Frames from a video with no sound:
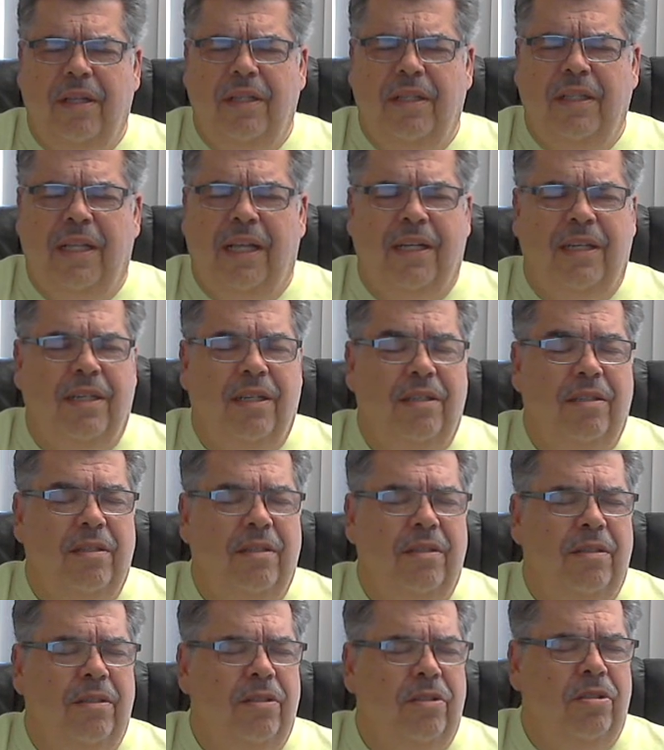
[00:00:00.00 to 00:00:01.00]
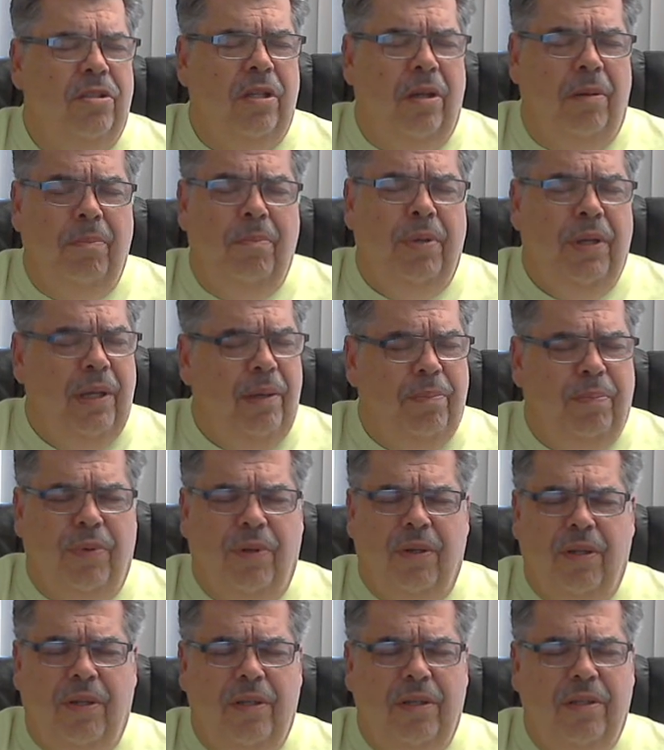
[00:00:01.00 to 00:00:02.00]
that some
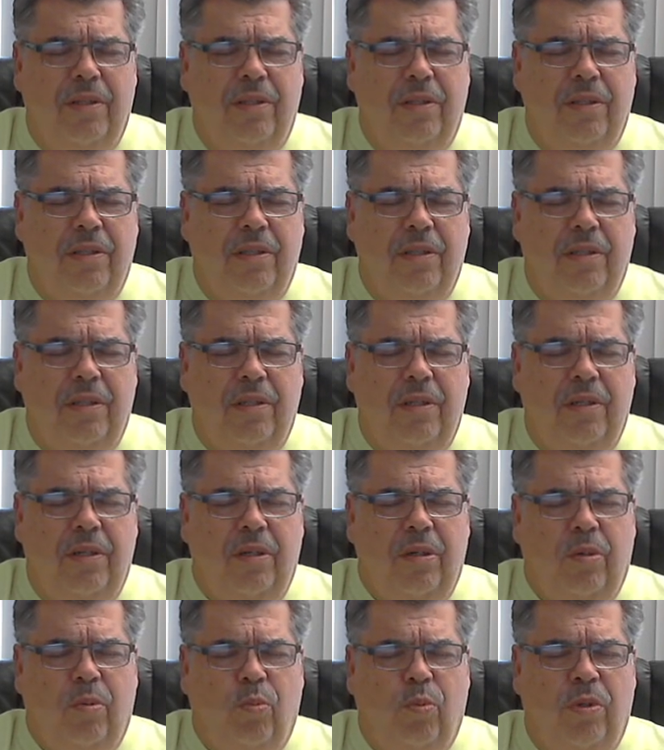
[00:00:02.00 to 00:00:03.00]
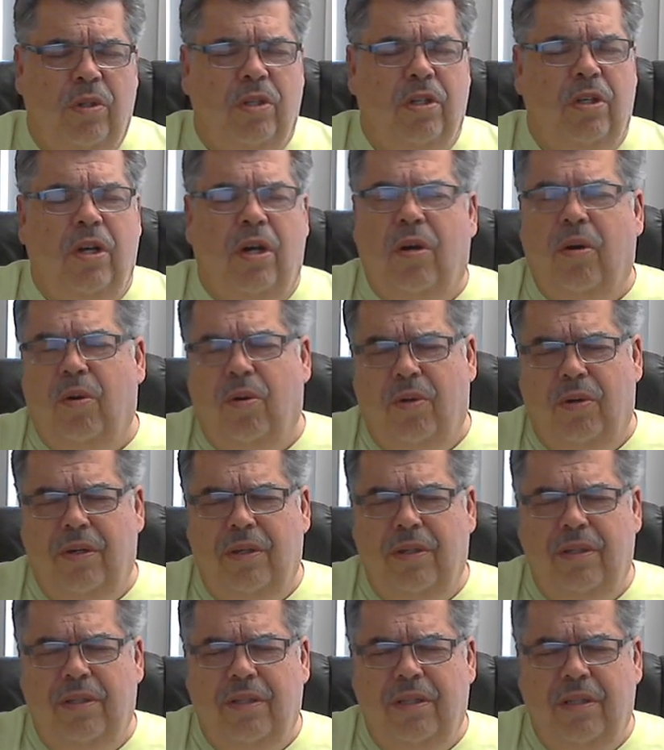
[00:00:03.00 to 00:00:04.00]
people will go
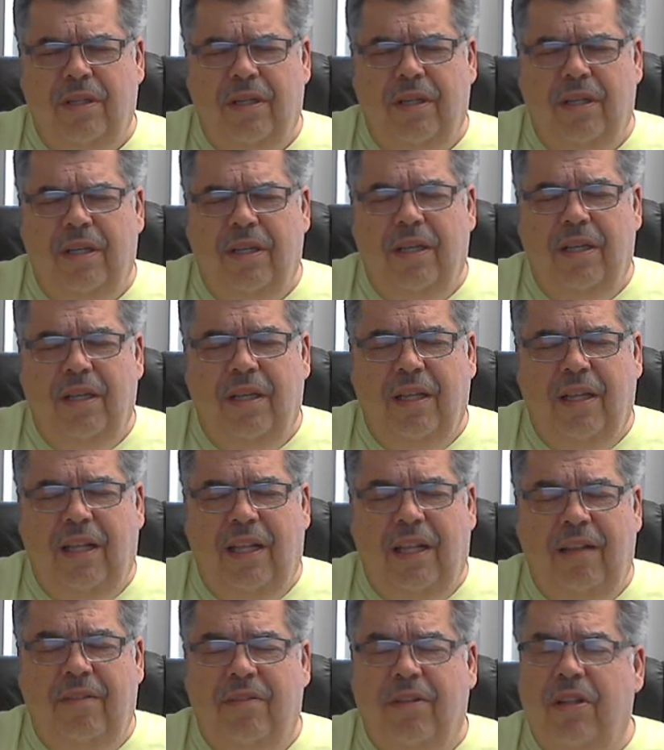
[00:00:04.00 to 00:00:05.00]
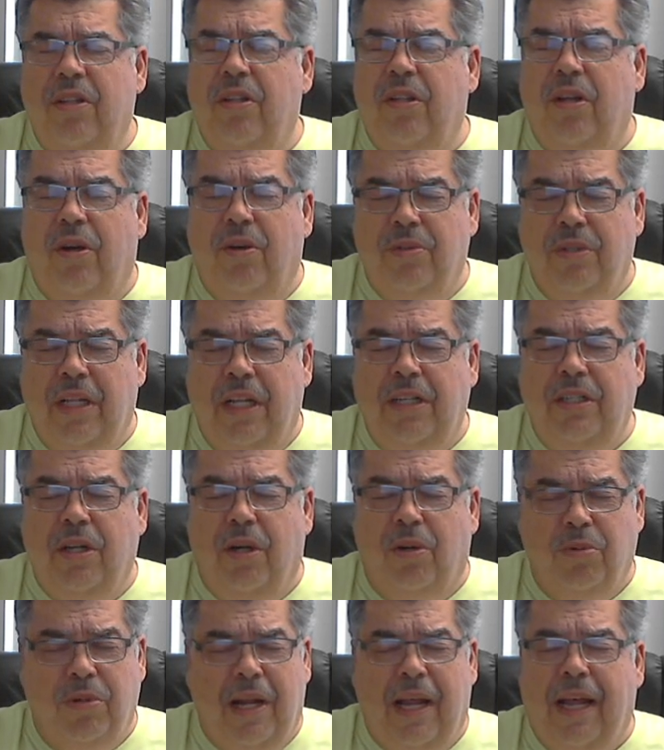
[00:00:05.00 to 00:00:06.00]
even though they
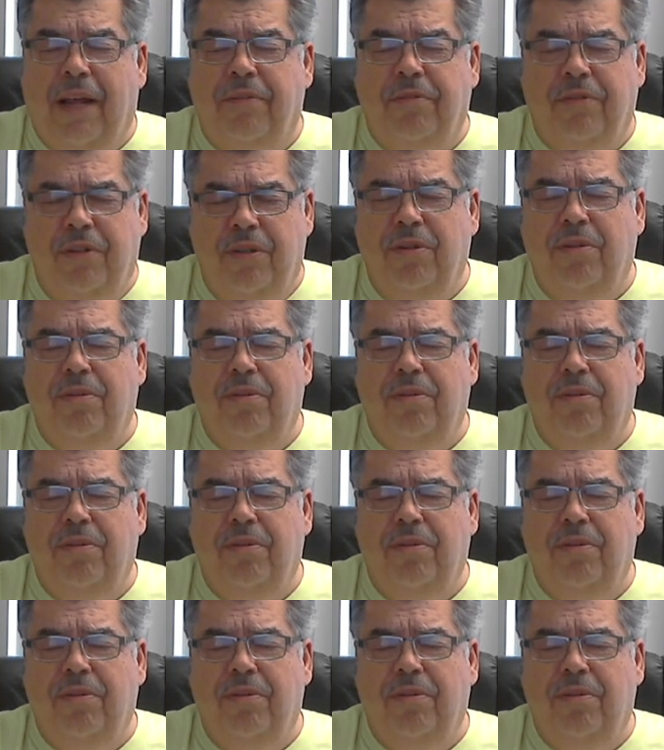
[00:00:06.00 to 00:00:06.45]
don't have to.